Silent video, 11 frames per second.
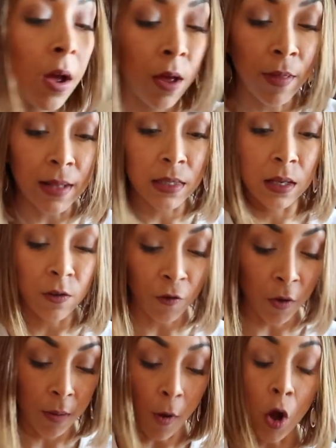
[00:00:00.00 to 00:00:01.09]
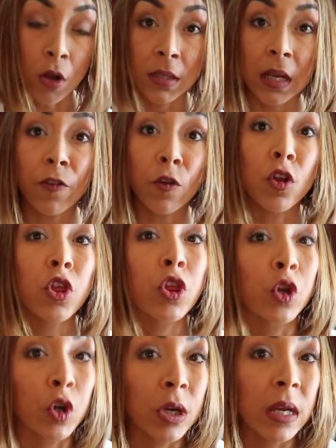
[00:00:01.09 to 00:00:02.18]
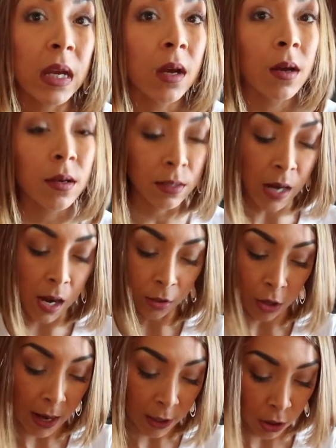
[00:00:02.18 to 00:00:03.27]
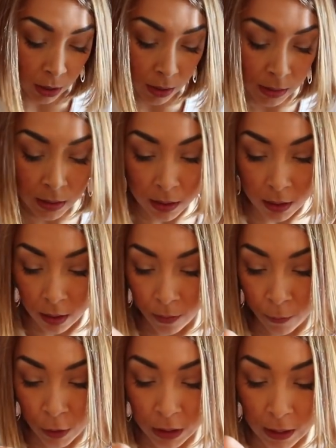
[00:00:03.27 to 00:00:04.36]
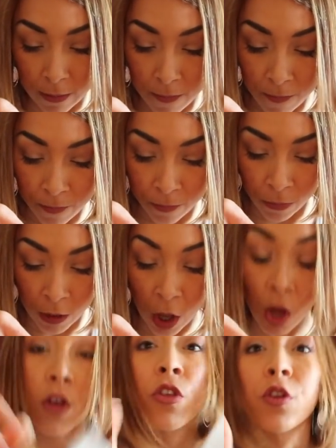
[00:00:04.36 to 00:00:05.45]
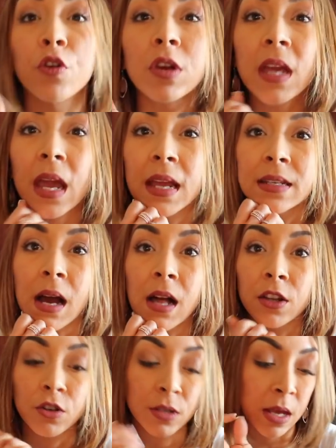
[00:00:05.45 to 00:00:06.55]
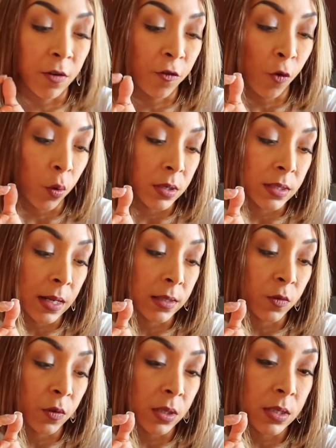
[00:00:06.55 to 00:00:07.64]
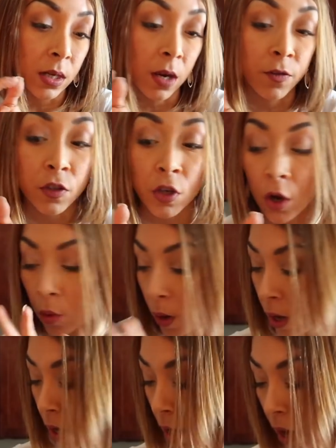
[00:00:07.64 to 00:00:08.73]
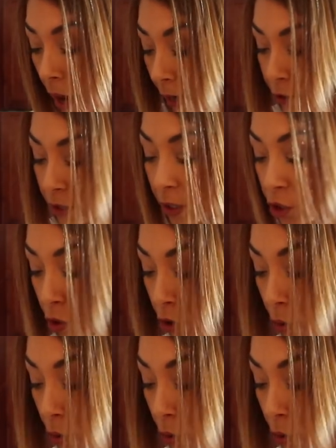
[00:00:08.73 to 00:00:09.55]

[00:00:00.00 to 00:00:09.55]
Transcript: and that's it from Aldi for $30. Actually, this is the receipt. $38.04 for this stuff. So I just had to show